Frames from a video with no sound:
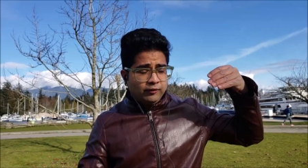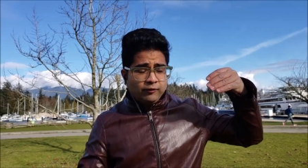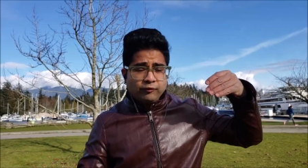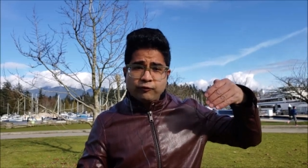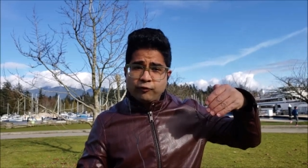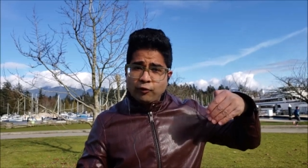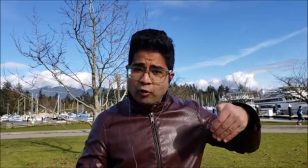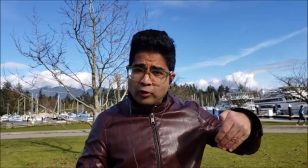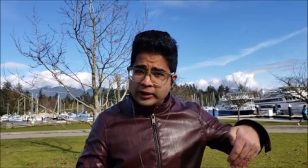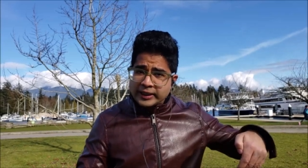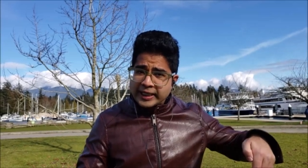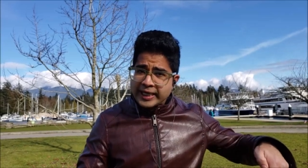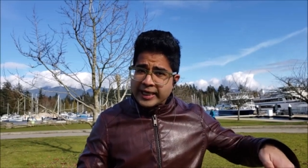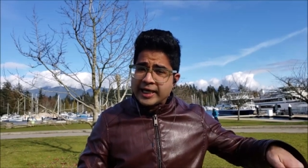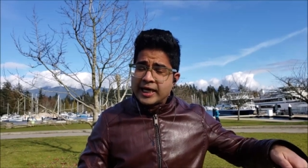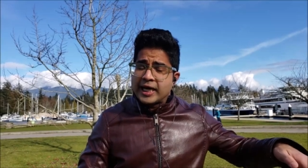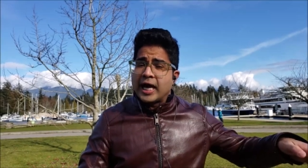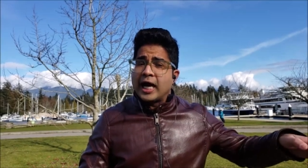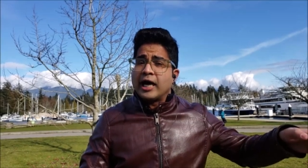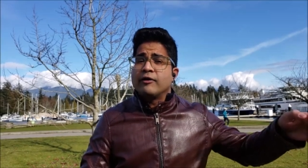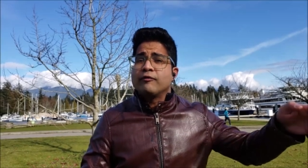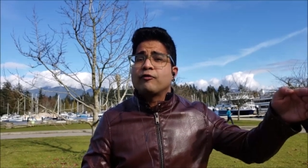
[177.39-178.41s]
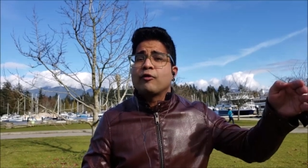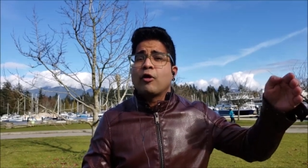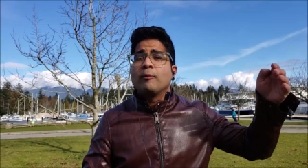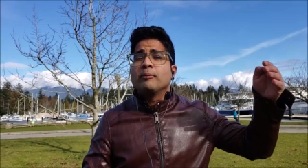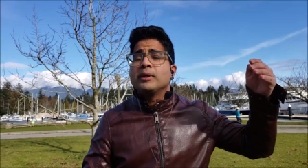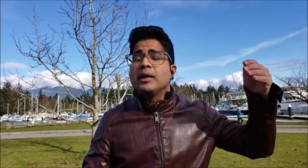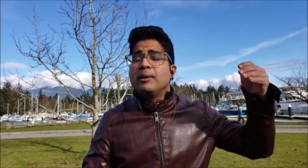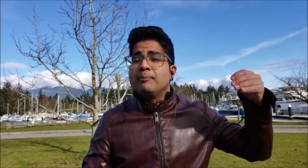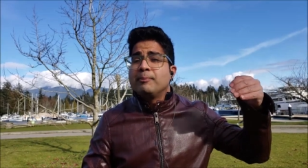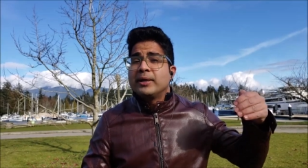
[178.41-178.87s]
forte and
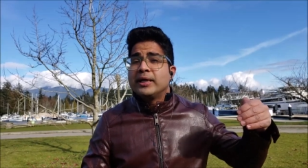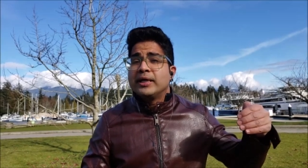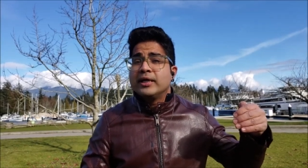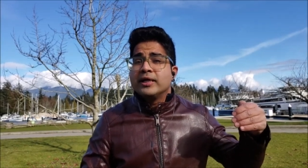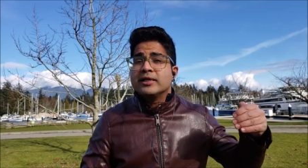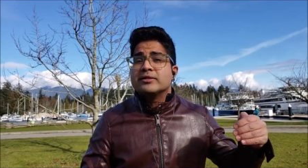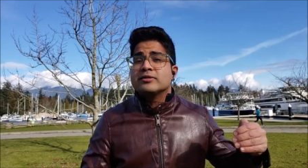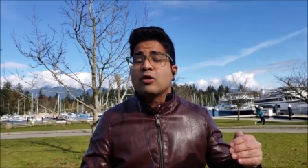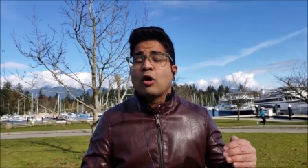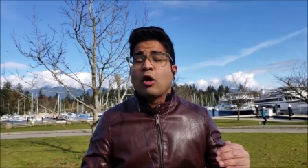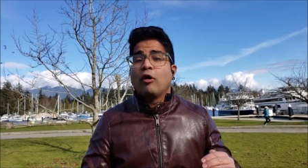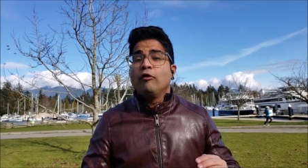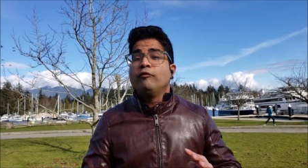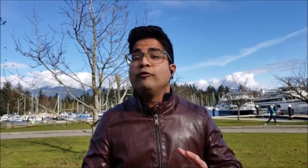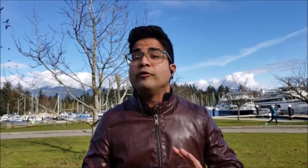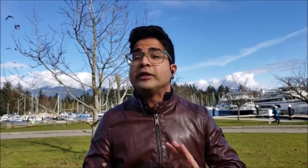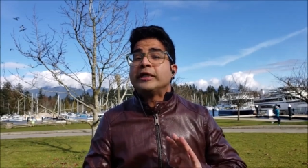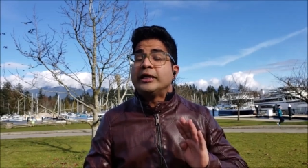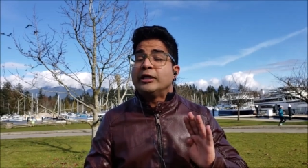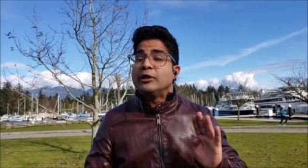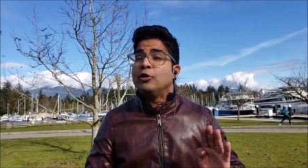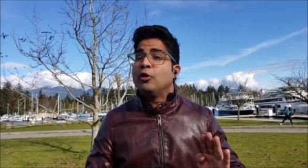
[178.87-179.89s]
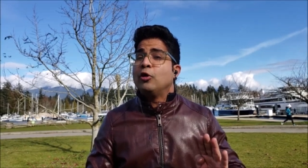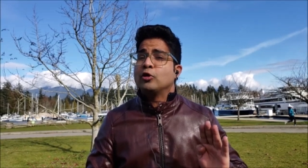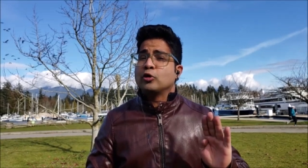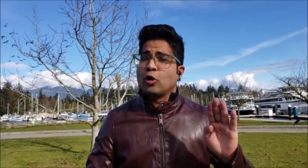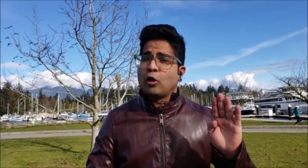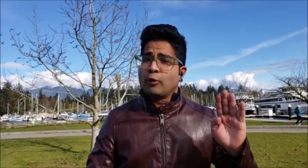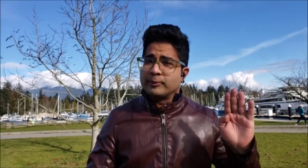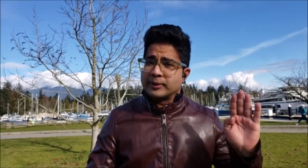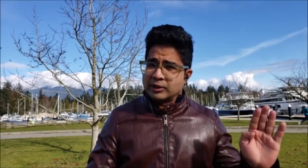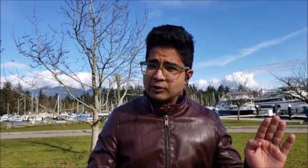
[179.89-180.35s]
from the mirrors of
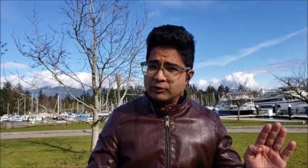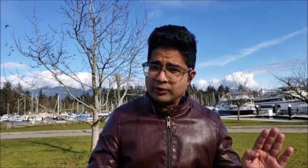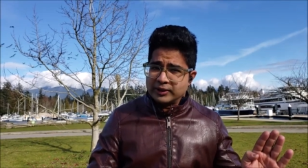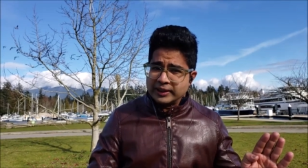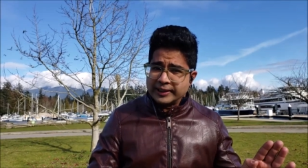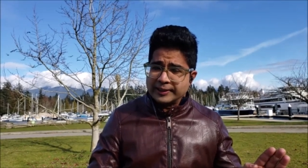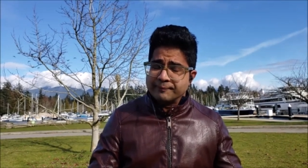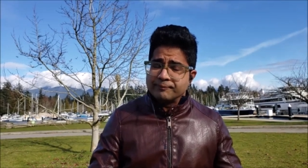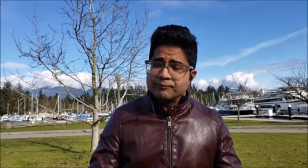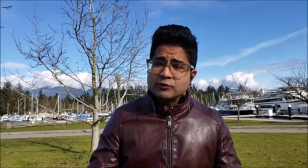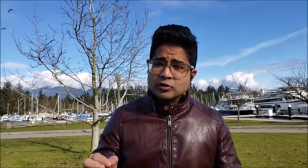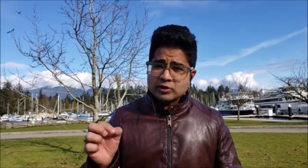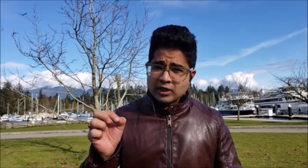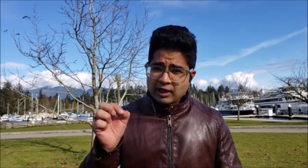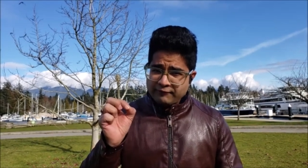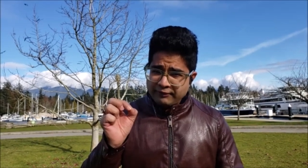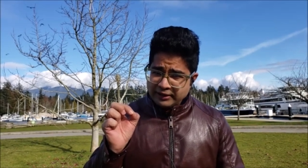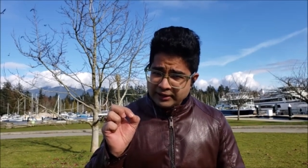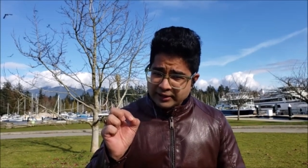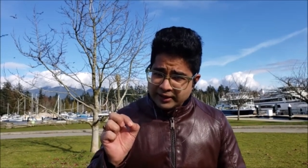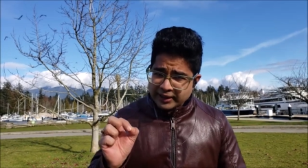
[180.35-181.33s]
chirognomy only. So I will